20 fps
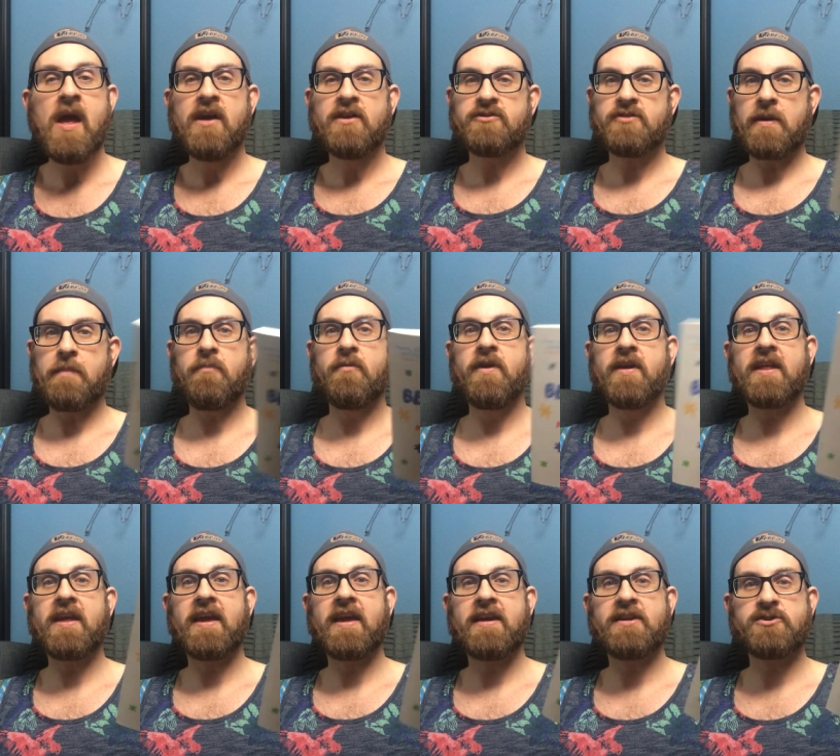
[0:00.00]
So I'm
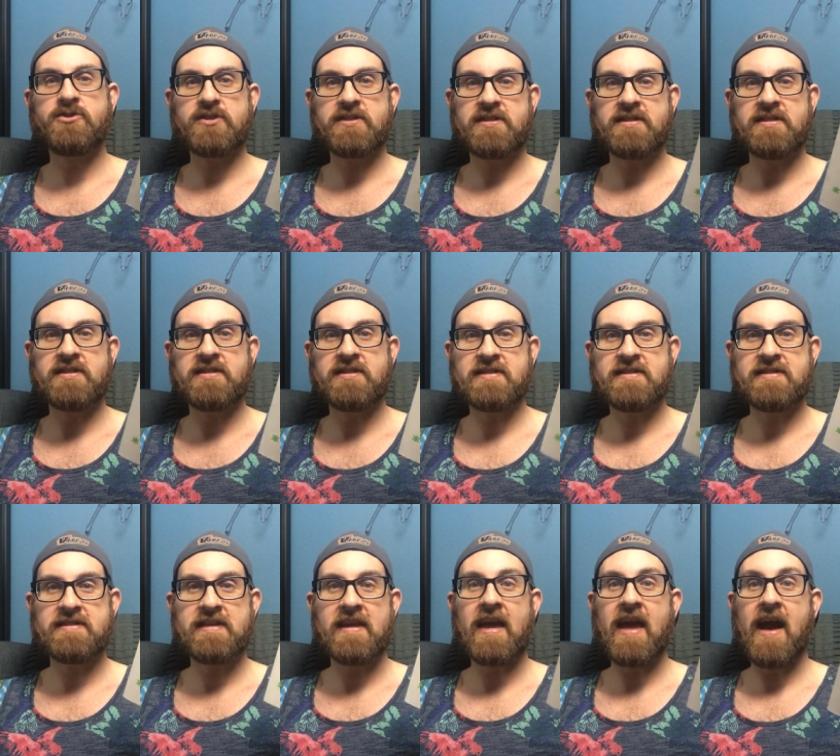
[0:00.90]
really interested to
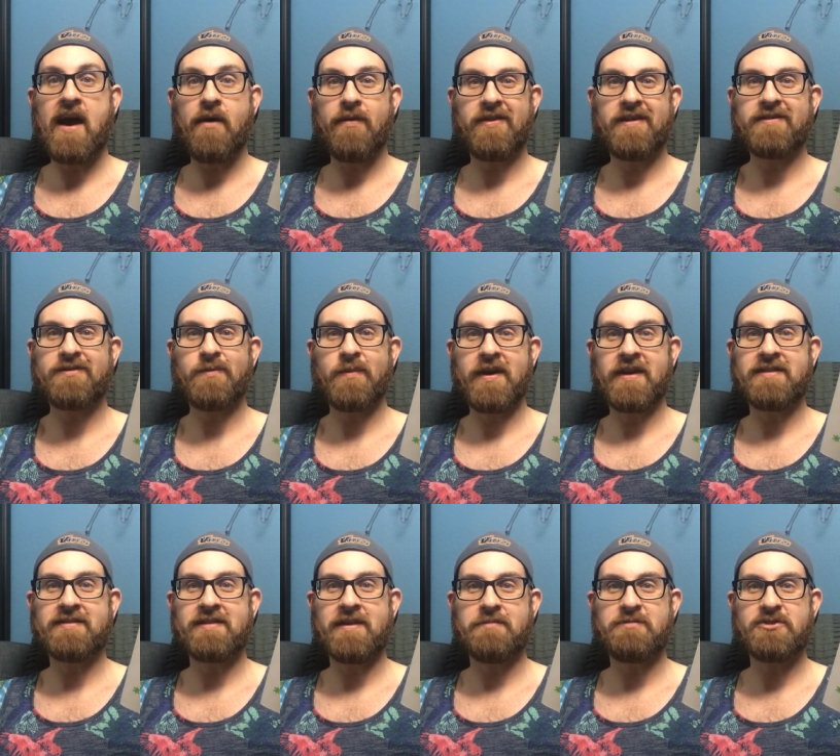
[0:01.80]
see how this
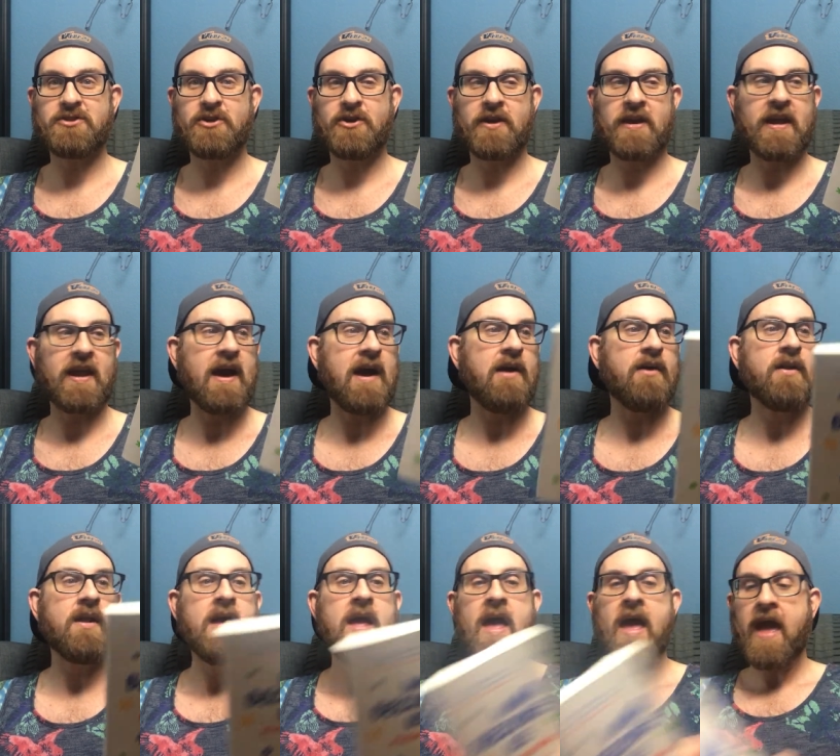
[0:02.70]
winds up turning
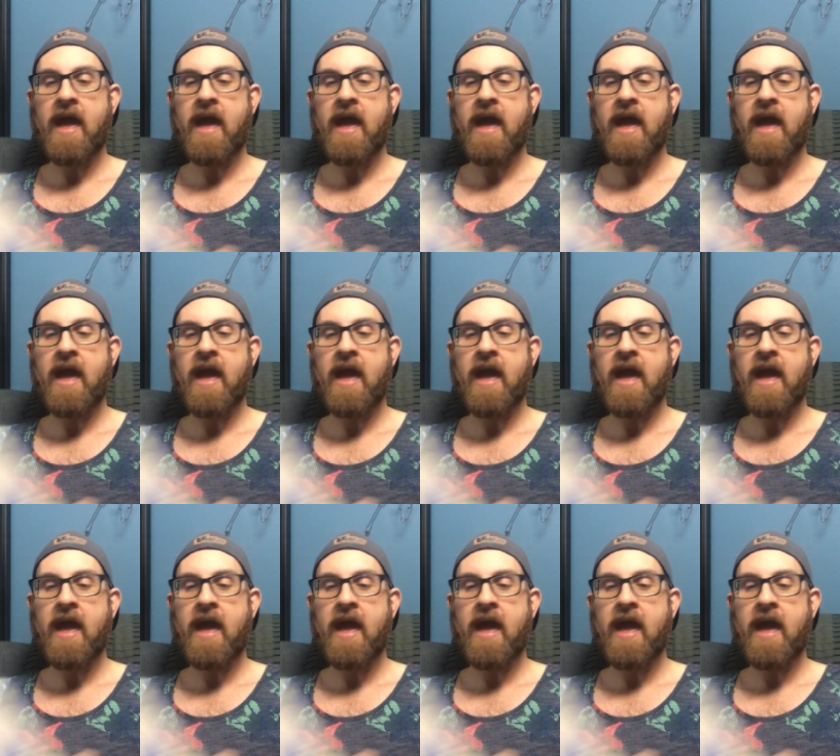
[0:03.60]
out.